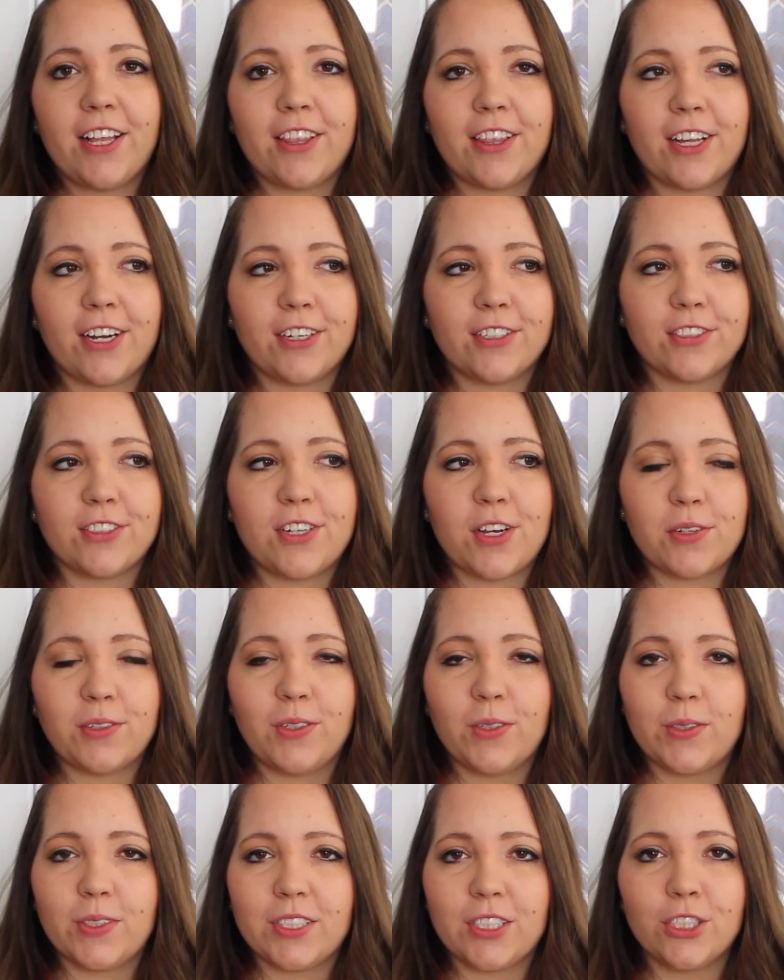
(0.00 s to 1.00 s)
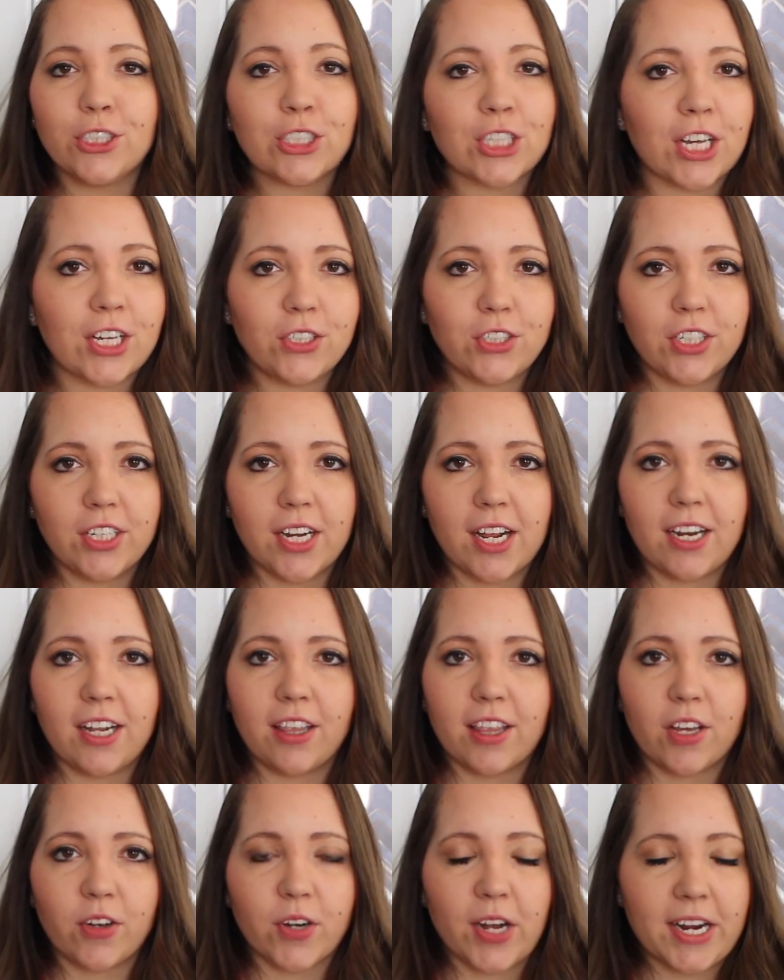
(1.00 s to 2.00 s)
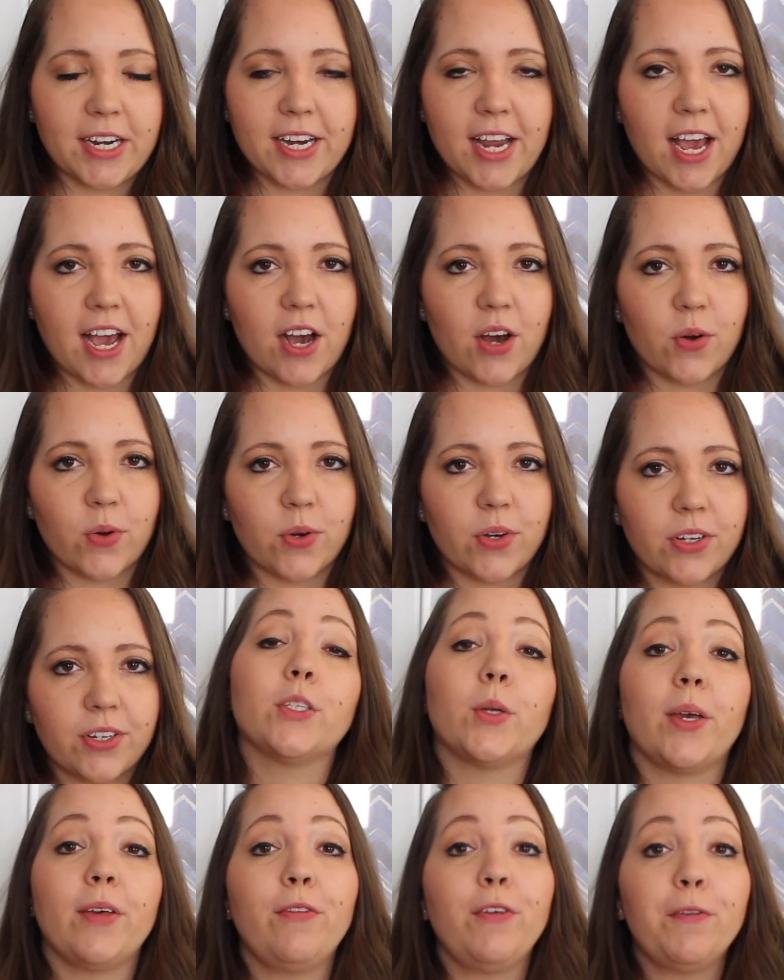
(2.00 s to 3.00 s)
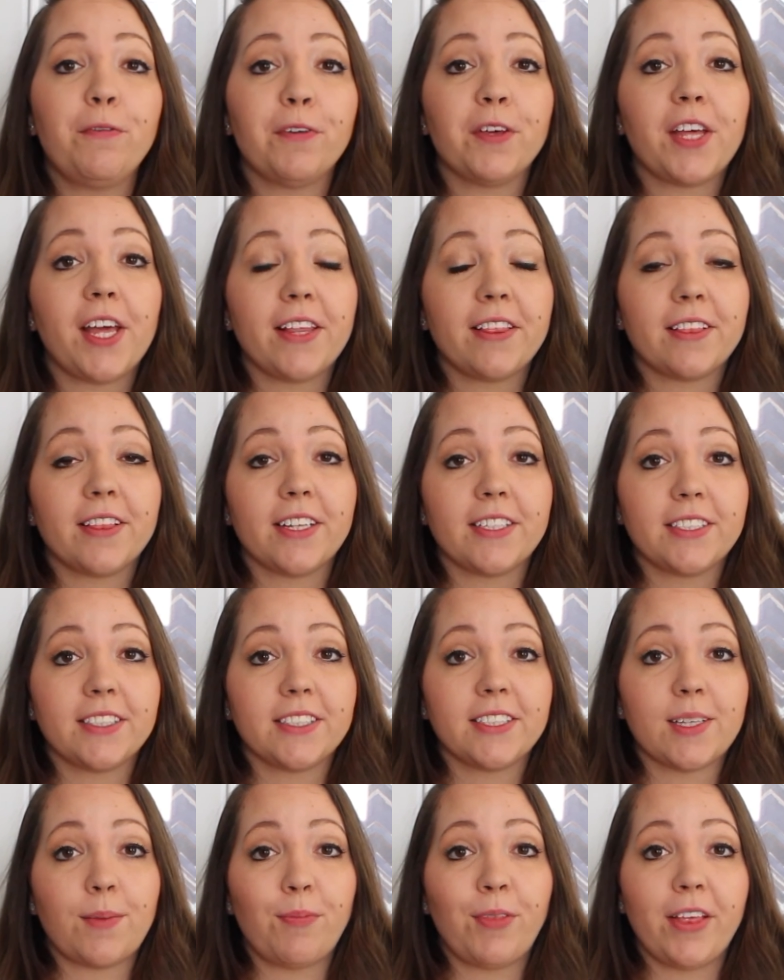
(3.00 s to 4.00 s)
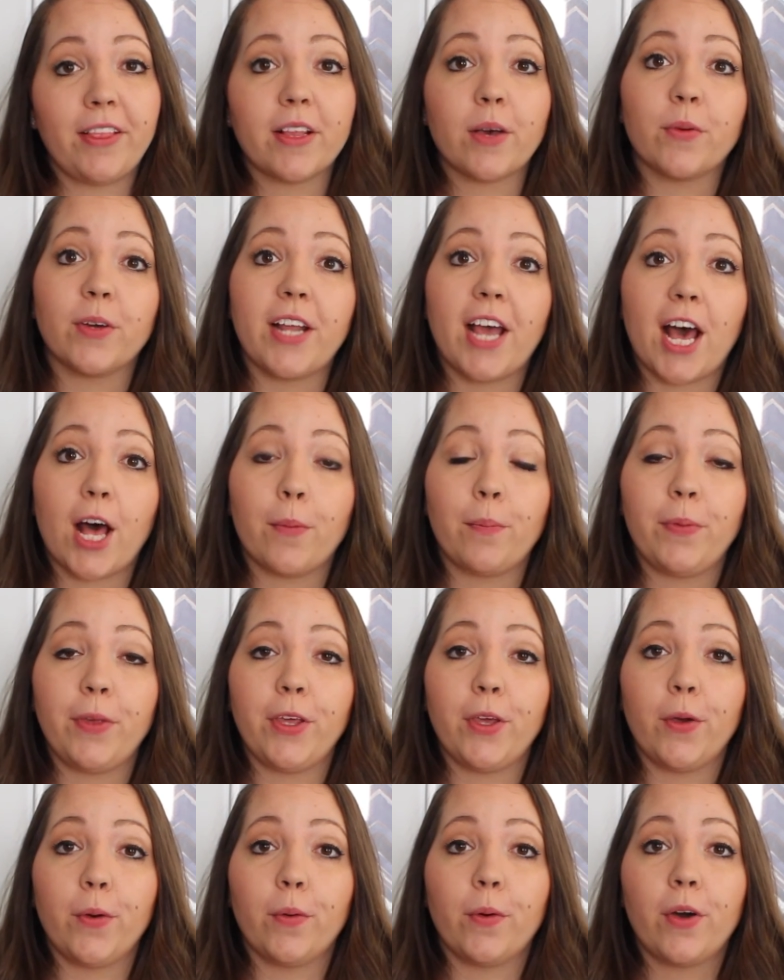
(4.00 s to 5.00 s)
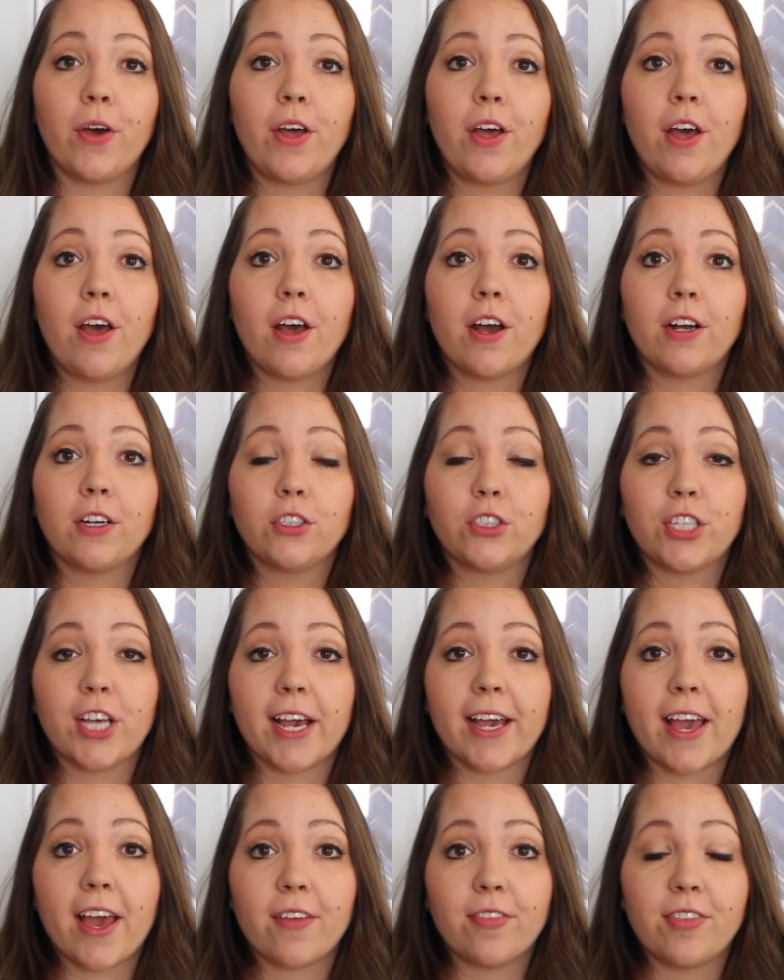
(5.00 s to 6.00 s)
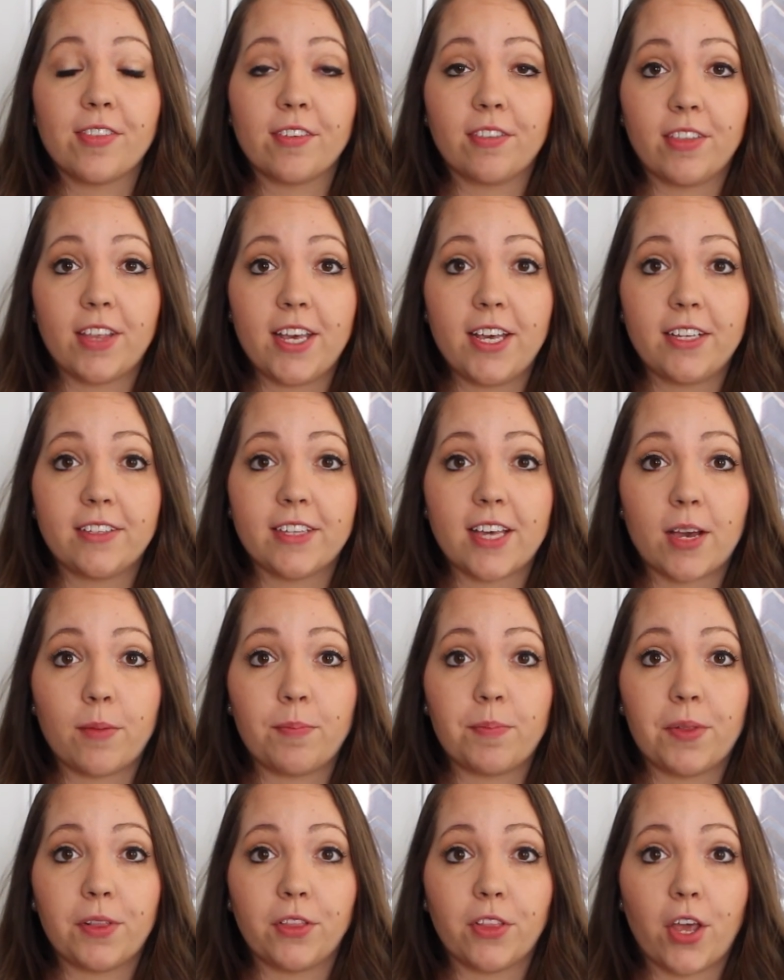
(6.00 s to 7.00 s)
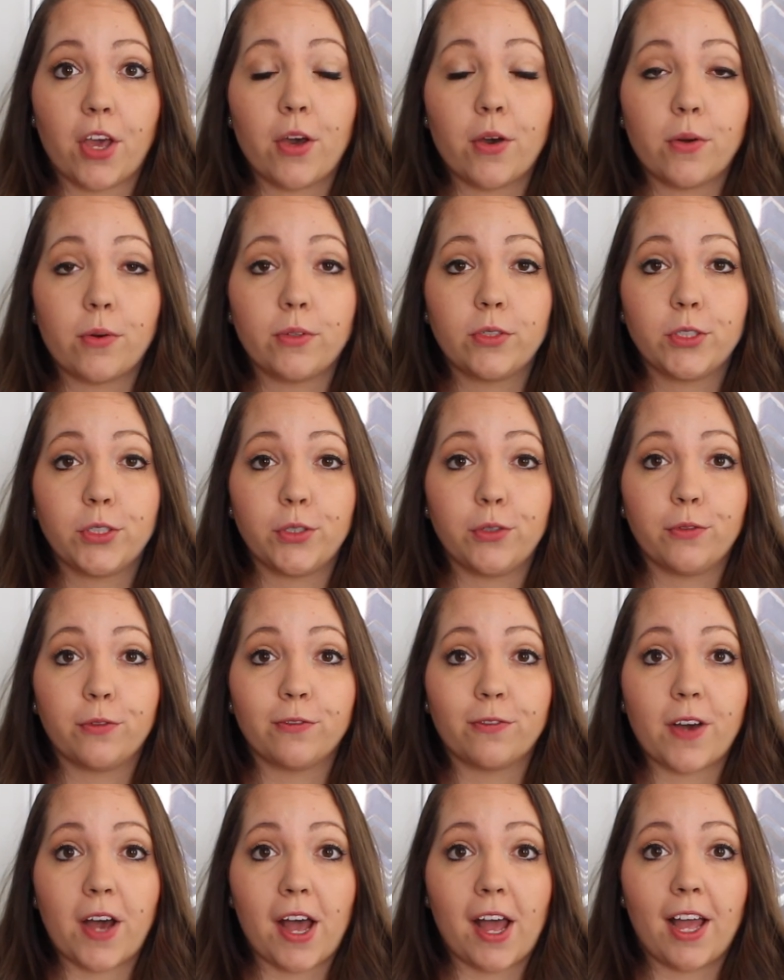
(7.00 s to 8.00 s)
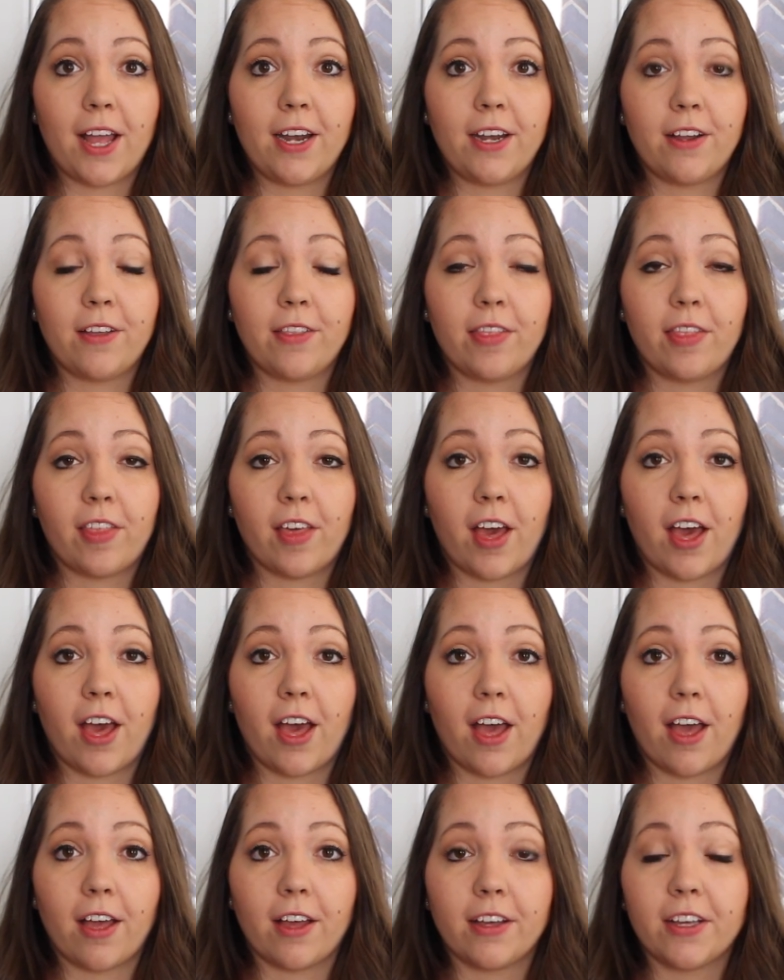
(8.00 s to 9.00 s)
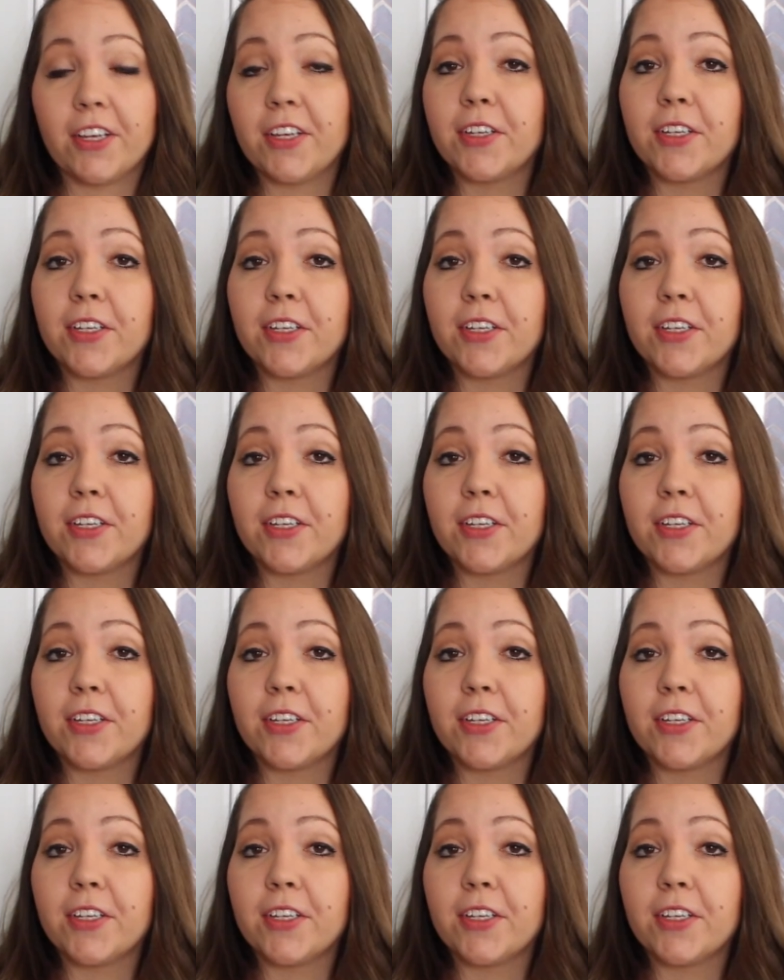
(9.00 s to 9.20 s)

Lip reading: There's no use in changing anything right now. So if you feel like this is something that would help you, check out the link down below to find the